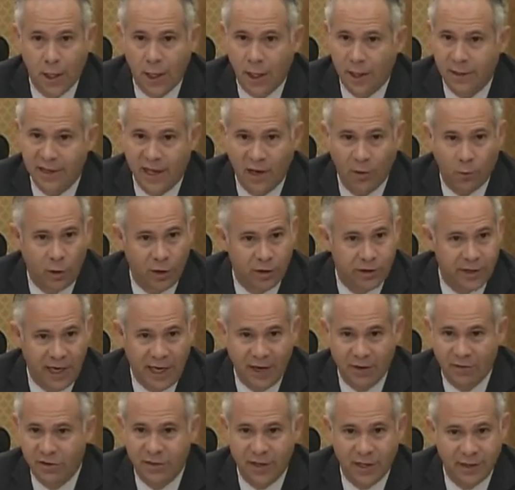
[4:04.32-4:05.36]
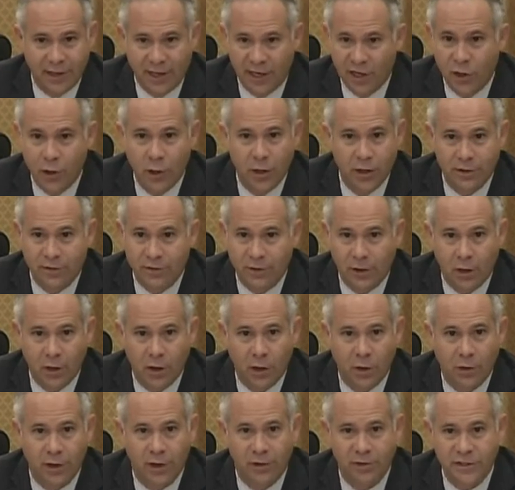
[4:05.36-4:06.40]
And they worked everything they could in the
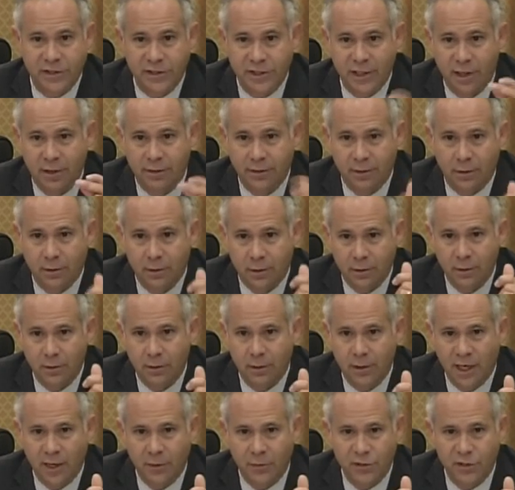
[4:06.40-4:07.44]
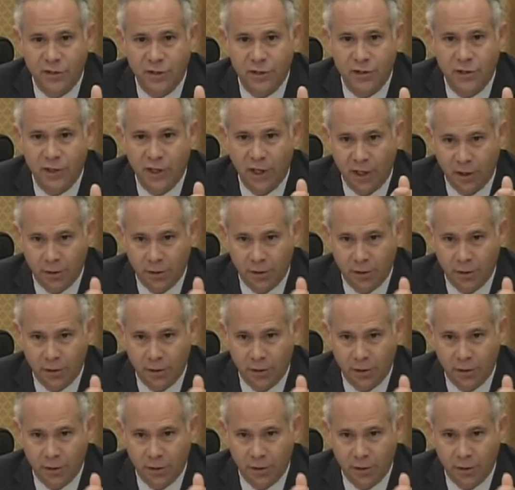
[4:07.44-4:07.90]
law, and all of a sudden it was